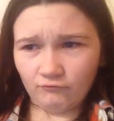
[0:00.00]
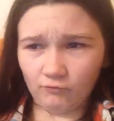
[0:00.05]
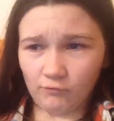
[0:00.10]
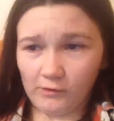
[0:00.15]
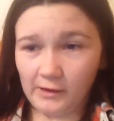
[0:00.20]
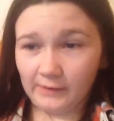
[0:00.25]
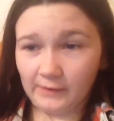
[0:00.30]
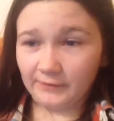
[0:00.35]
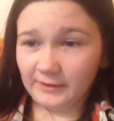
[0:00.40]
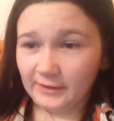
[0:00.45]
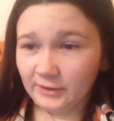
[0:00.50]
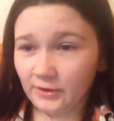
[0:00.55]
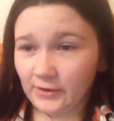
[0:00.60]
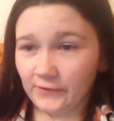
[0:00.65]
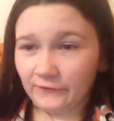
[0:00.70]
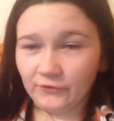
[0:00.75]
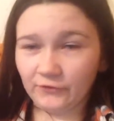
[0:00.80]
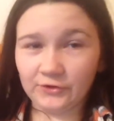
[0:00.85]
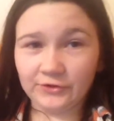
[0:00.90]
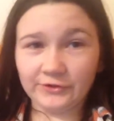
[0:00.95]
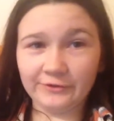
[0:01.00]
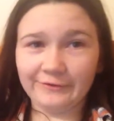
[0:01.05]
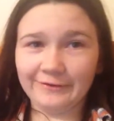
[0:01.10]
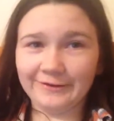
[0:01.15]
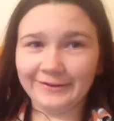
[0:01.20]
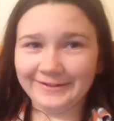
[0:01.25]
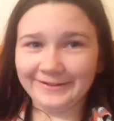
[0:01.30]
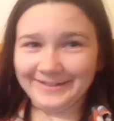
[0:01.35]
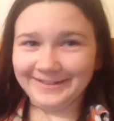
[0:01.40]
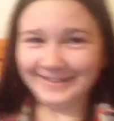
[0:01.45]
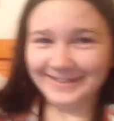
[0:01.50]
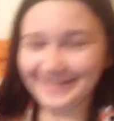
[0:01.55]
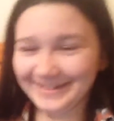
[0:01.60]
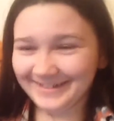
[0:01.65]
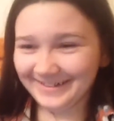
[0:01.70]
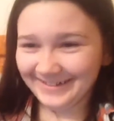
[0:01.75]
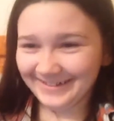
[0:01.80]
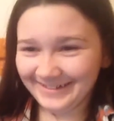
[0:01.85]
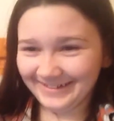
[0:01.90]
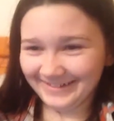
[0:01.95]
Wow, they got fun tonight.
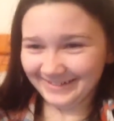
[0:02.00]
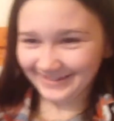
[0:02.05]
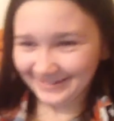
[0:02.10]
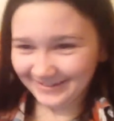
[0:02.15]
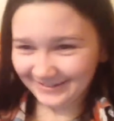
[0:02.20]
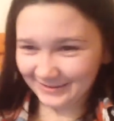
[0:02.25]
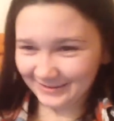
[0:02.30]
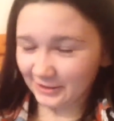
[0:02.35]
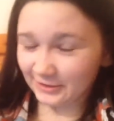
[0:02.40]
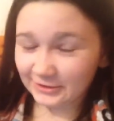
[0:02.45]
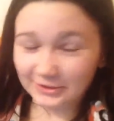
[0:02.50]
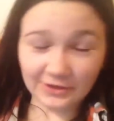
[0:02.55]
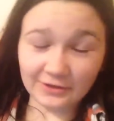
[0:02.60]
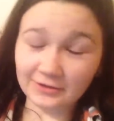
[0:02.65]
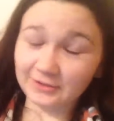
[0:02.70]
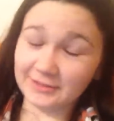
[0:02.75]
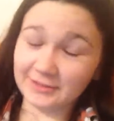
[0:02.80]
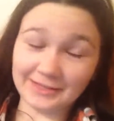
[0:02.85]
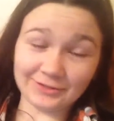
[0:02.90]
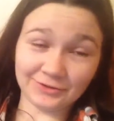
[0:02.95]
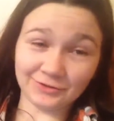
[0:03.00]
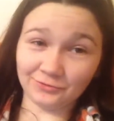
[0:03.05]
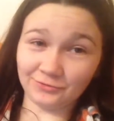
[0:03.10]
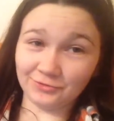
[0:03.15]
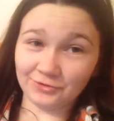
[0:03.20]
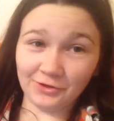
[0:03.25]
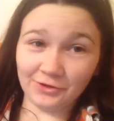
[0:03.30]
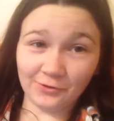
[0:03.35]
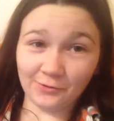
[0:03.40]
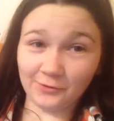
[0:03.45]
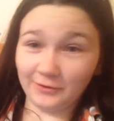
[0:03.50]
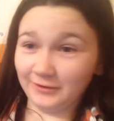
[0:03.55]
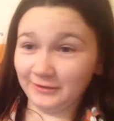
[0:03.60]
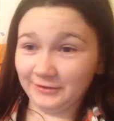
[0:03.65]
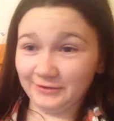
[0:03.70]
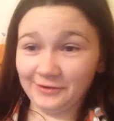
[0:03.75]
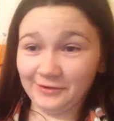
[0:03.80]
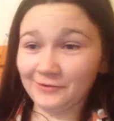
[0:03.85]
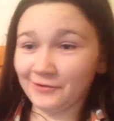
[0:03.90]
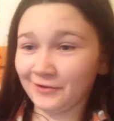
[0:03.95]
I turn it sexual so quickly,
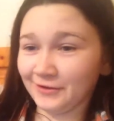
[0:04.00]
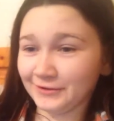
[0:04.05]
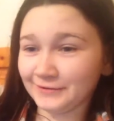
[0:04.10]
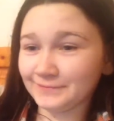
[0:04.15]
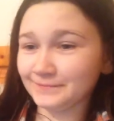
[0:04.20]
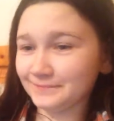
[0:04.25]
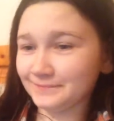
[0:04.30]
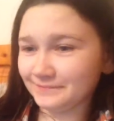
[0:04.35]
don't I?